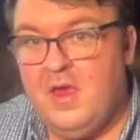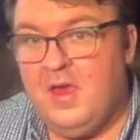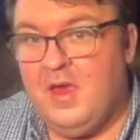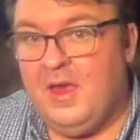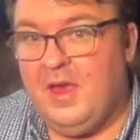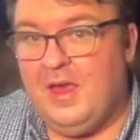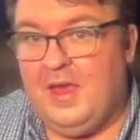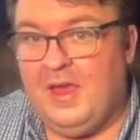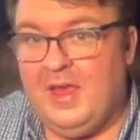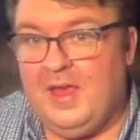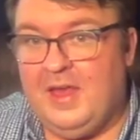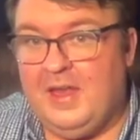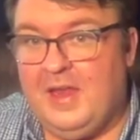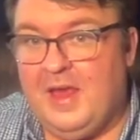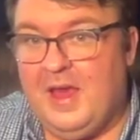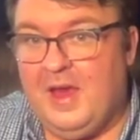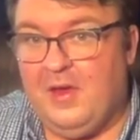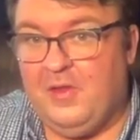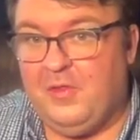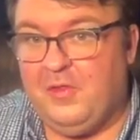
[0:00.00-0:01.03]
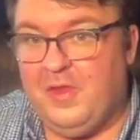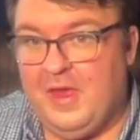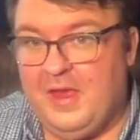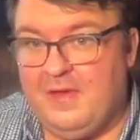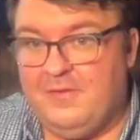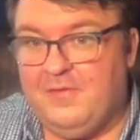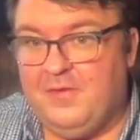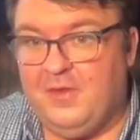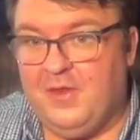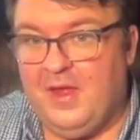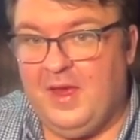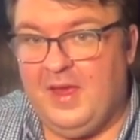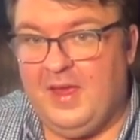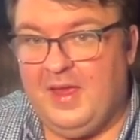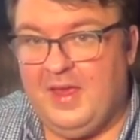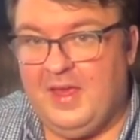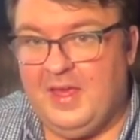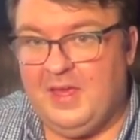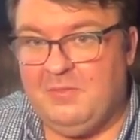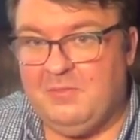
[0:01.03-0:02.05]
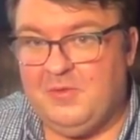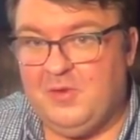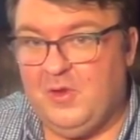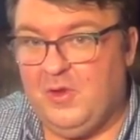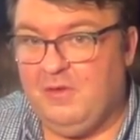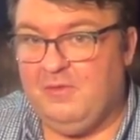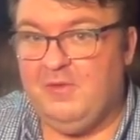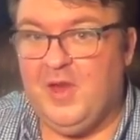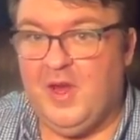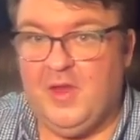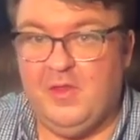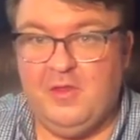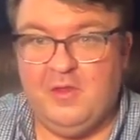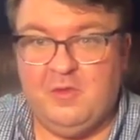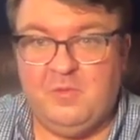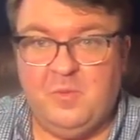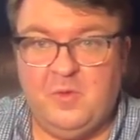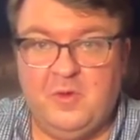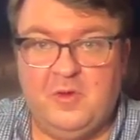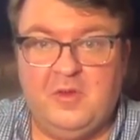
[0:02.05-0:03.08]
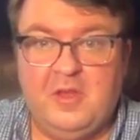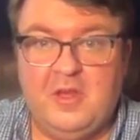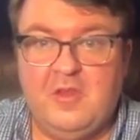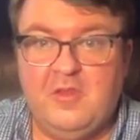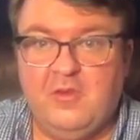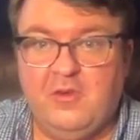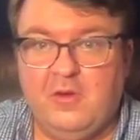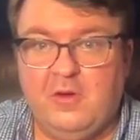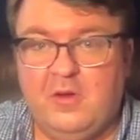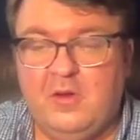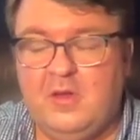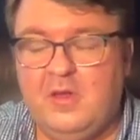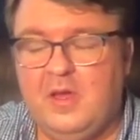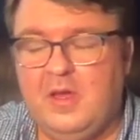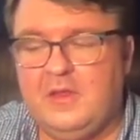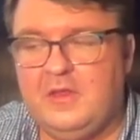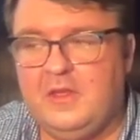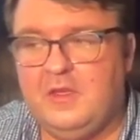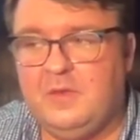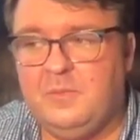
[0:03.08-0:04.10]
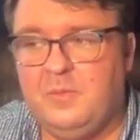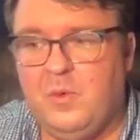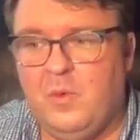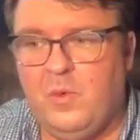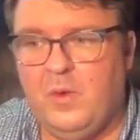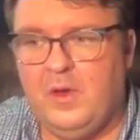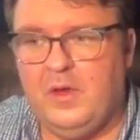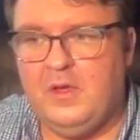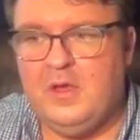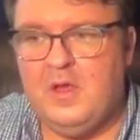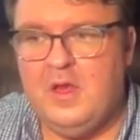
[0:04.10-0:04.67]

and how thankful I am to have done this procedure at this point.